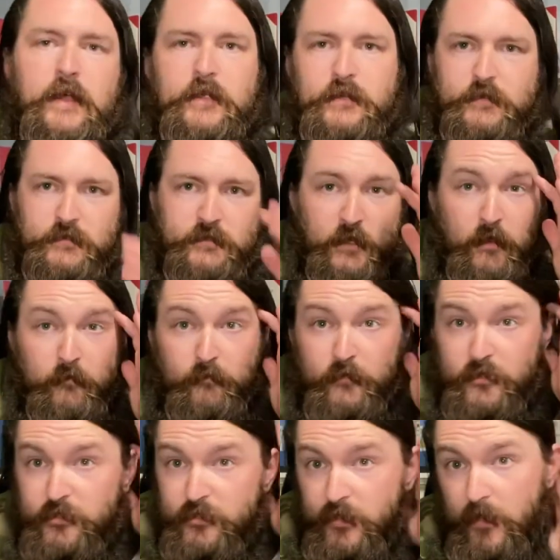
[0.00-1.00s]

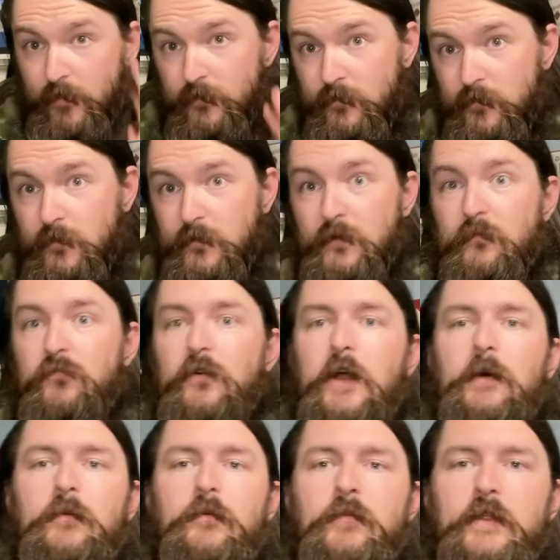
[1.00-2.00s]
some shelter,
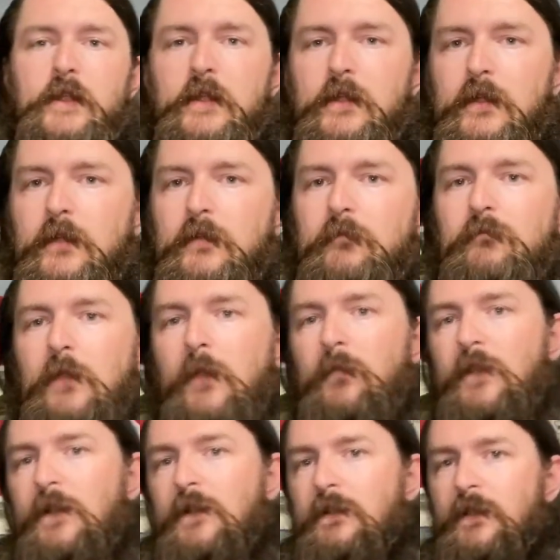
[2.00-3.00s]
probably,
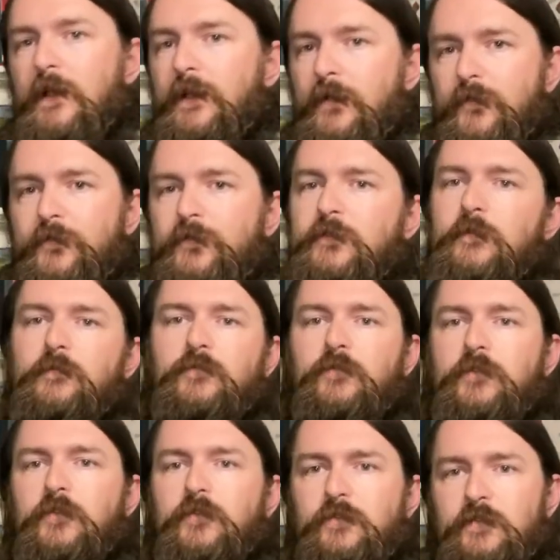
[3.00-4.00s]
maybe gloves, some
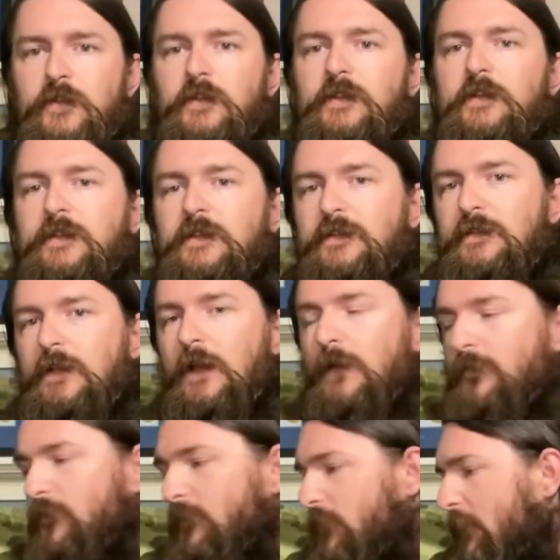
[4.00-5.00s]
sort of utility
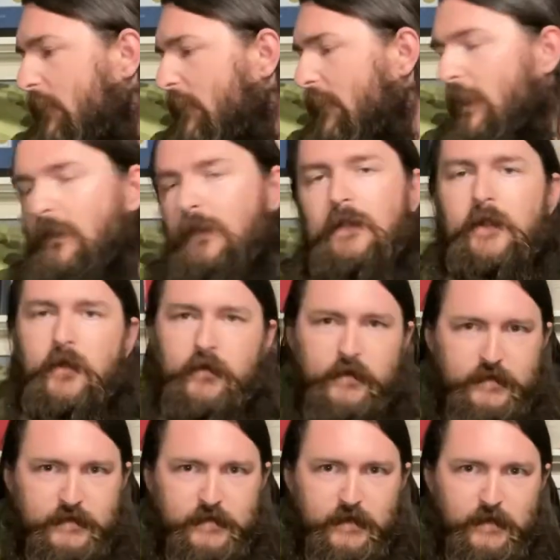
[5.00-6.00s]
stuff. I think I
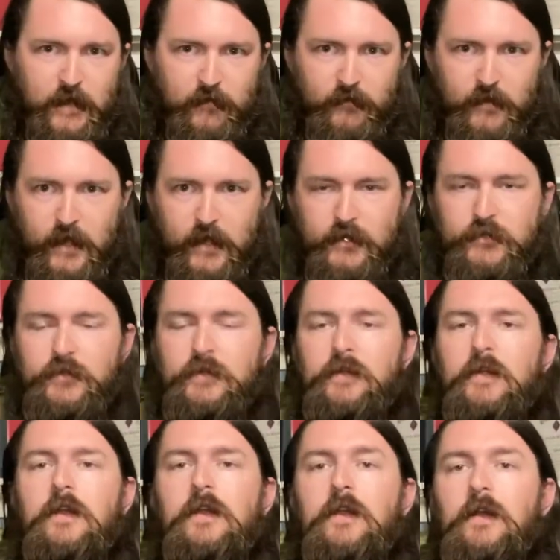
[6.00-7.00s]
already said
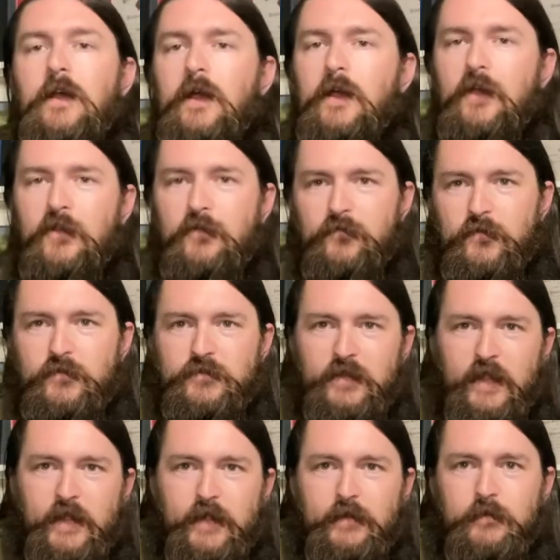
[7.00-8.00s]
navigation. First
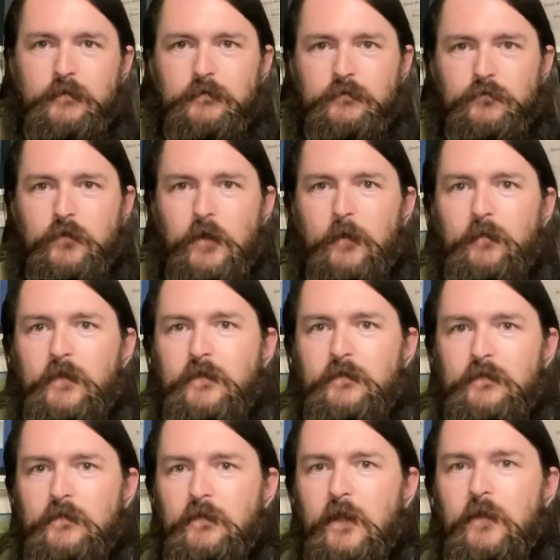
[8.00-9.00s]
aid, trauma
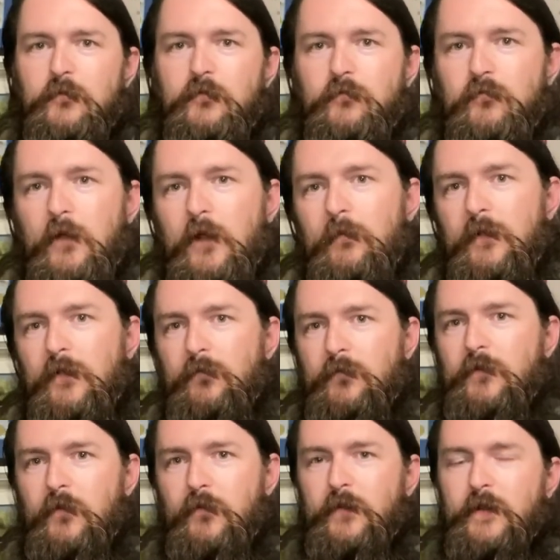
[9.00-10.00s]
stuff probably
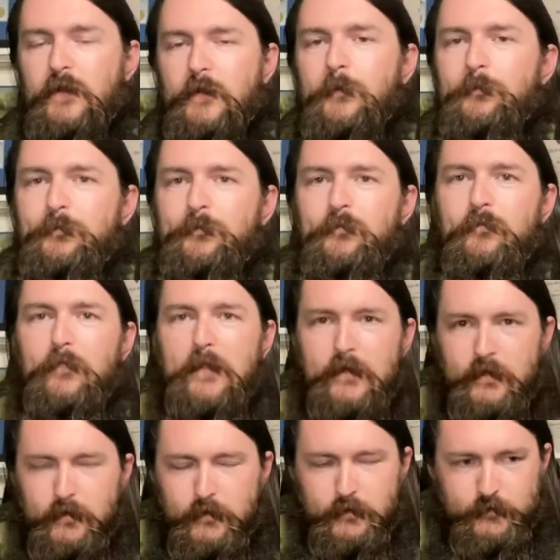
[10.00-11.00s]
would go in here.
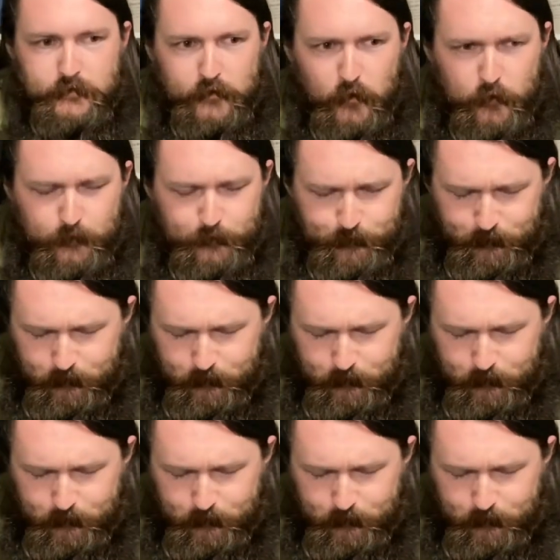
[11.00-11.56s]
So